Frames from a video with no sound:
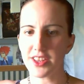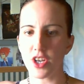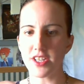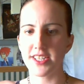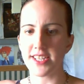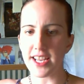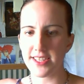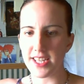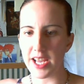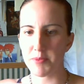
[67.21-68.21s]
third sex
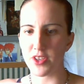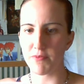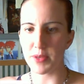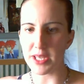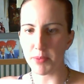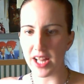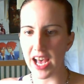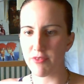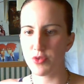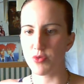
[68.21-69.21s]
types of people
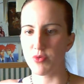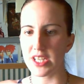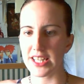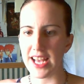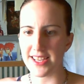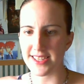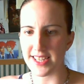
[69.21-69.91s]
have to realize